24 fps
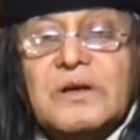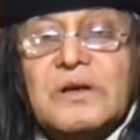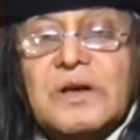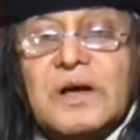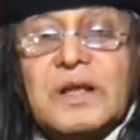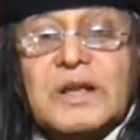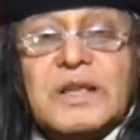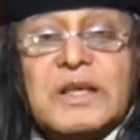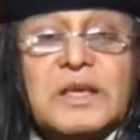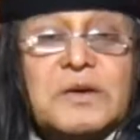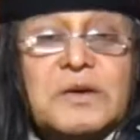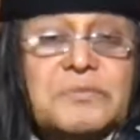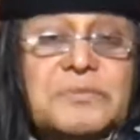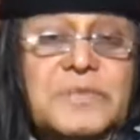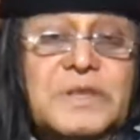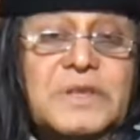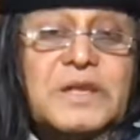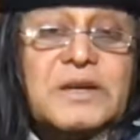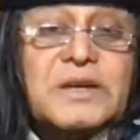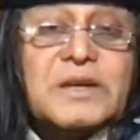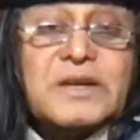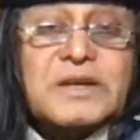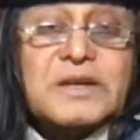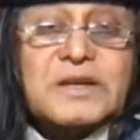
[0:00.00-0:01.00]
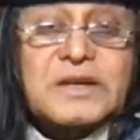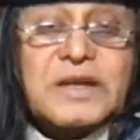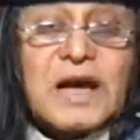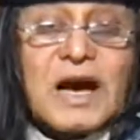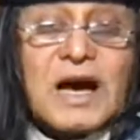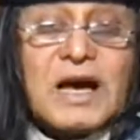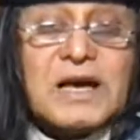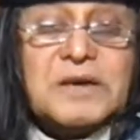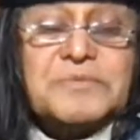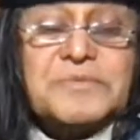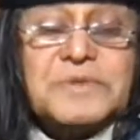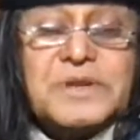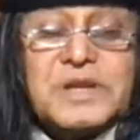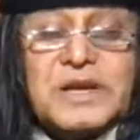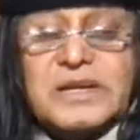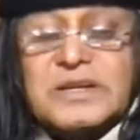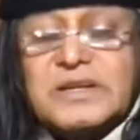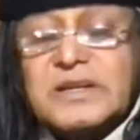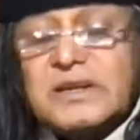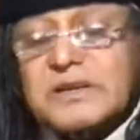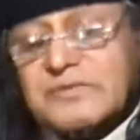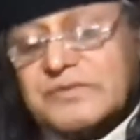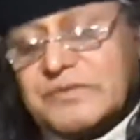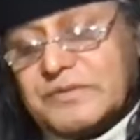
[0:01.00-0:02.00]
and give me the time,
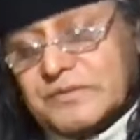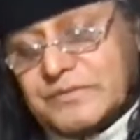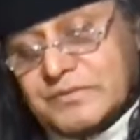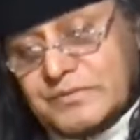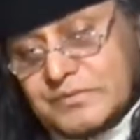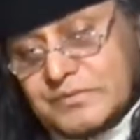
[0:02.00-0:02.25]
date, and